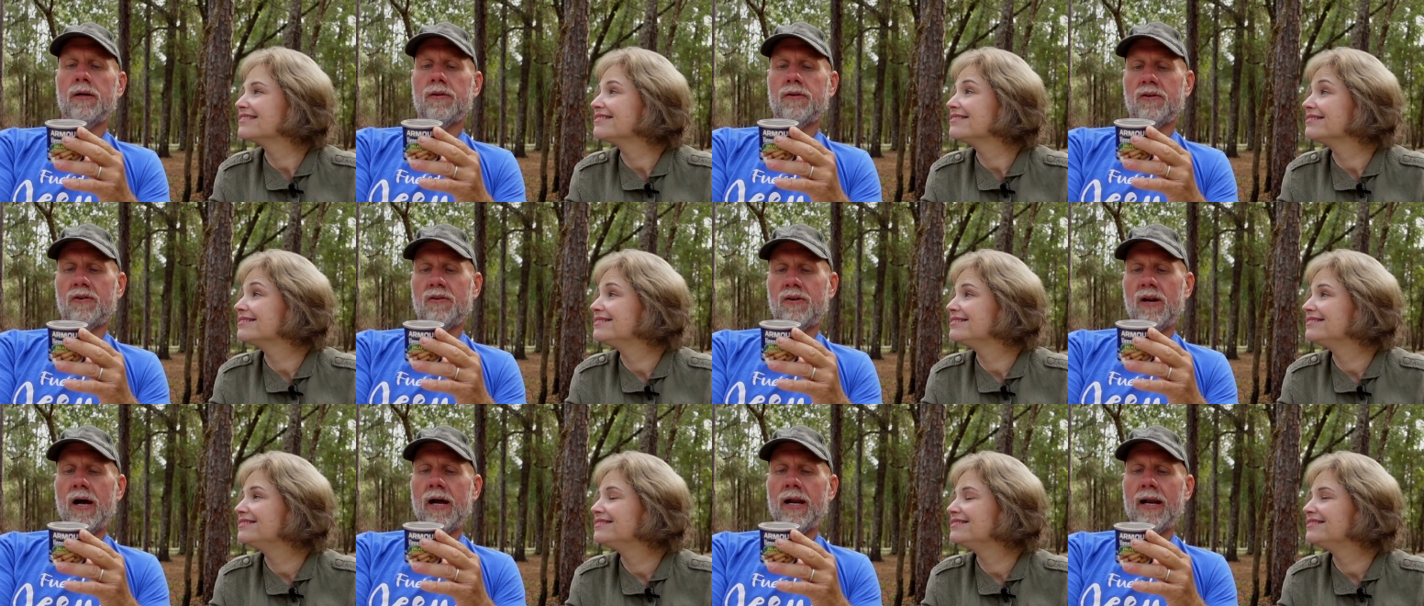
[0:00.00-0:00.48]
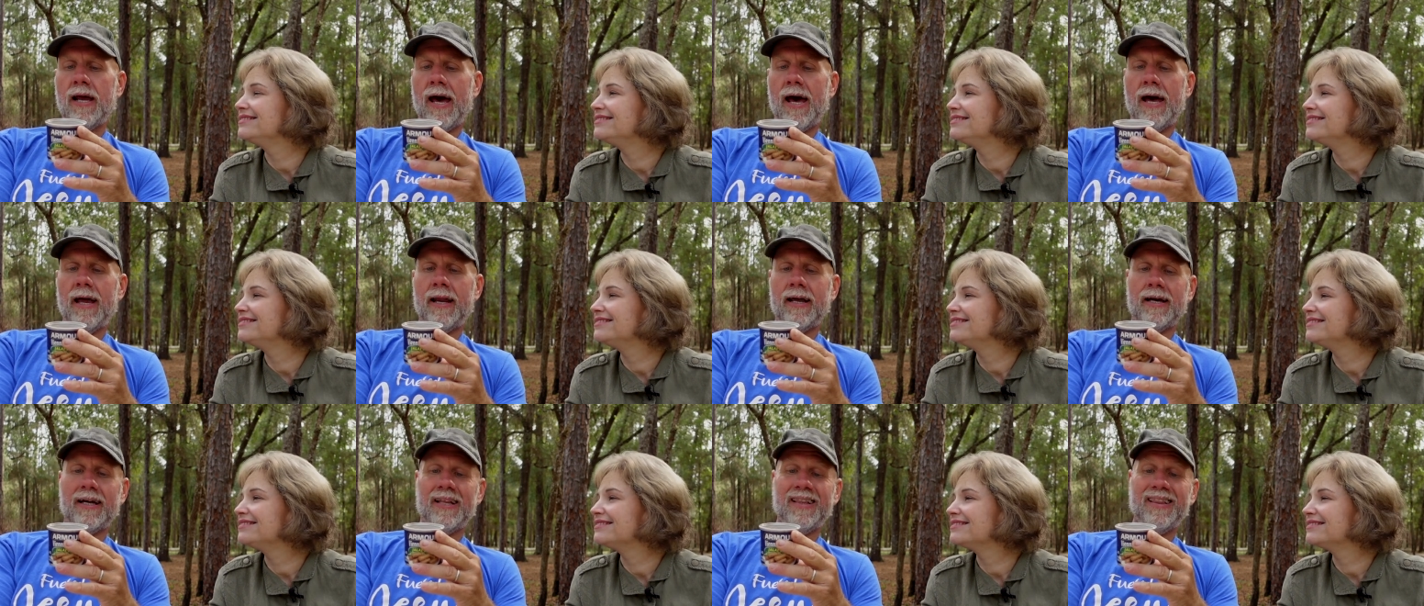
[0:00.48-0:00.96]
Speaker 1: they're not
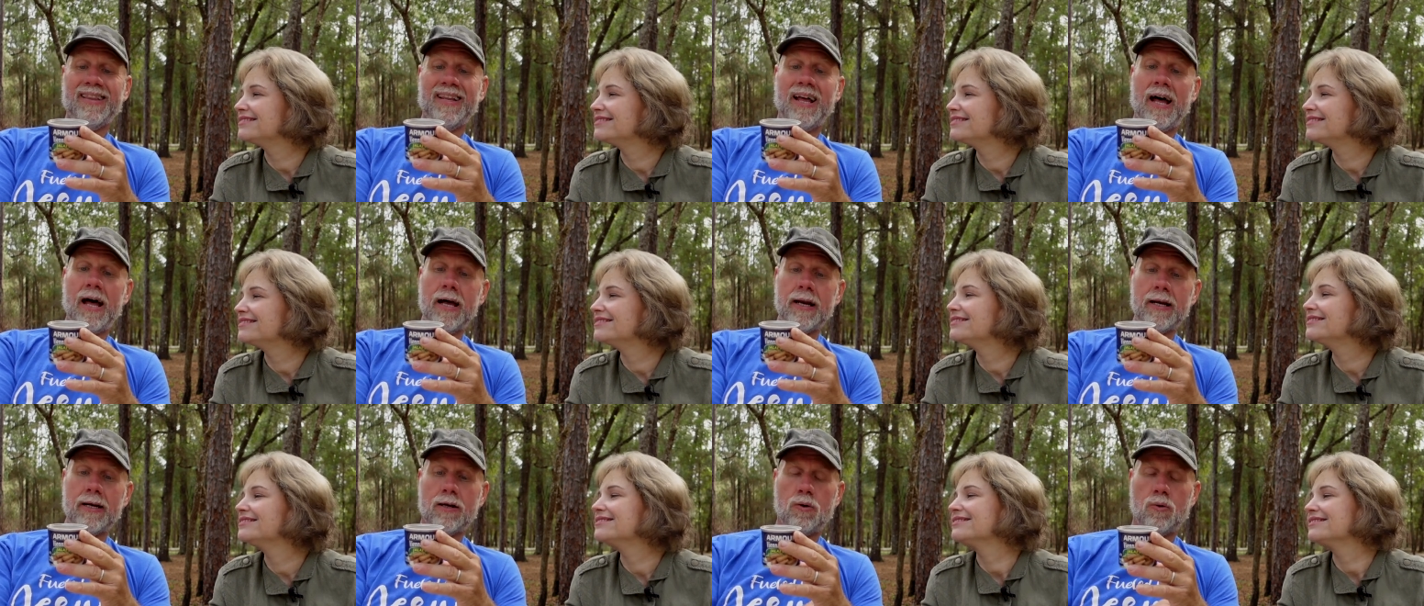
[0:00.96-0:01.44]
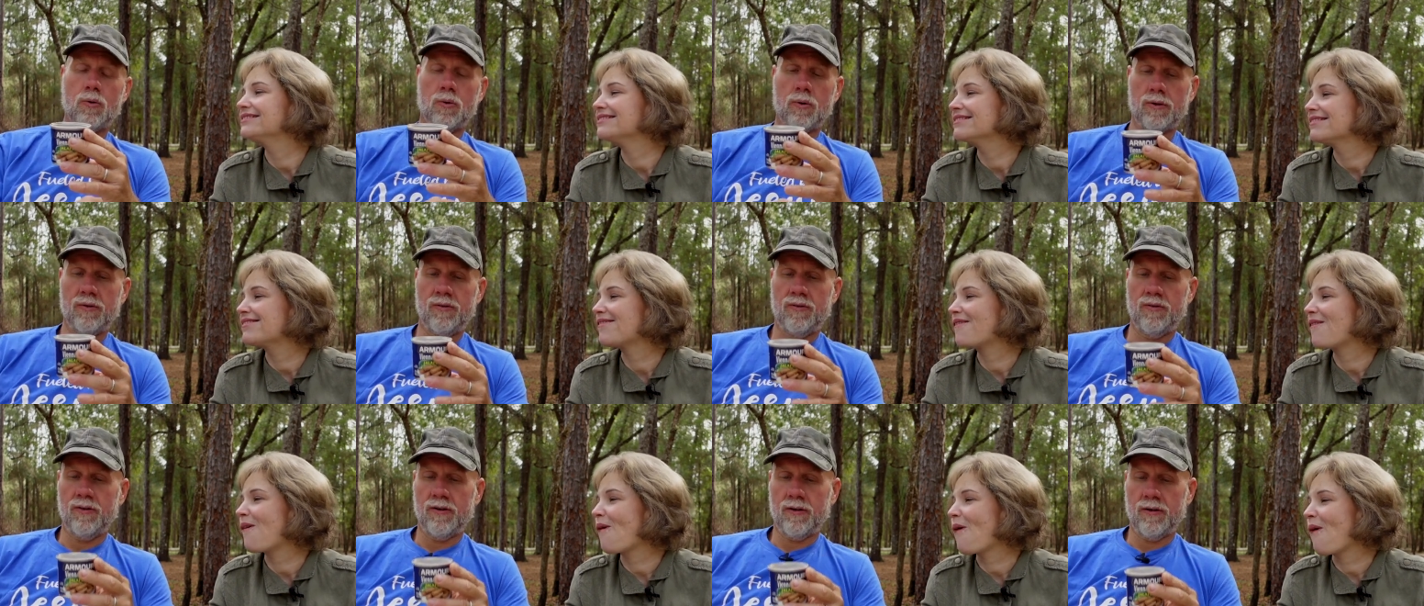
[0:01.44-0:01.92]
adding a lot of corn
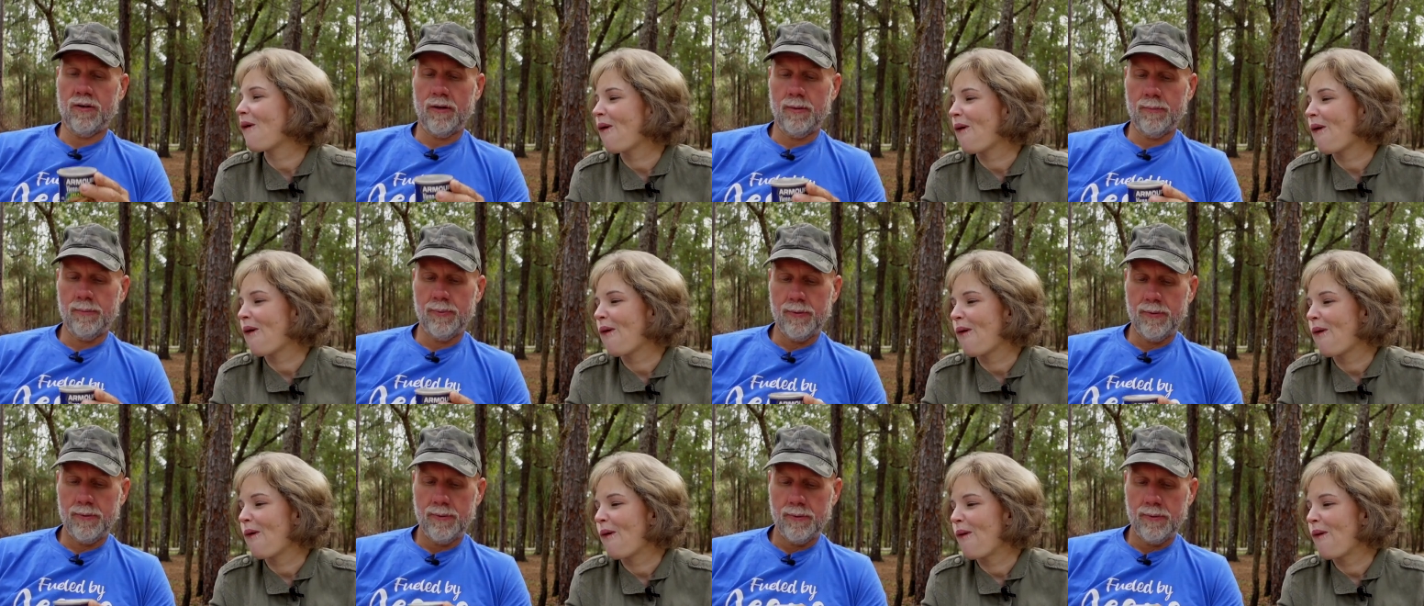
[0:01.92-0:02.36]
syrup.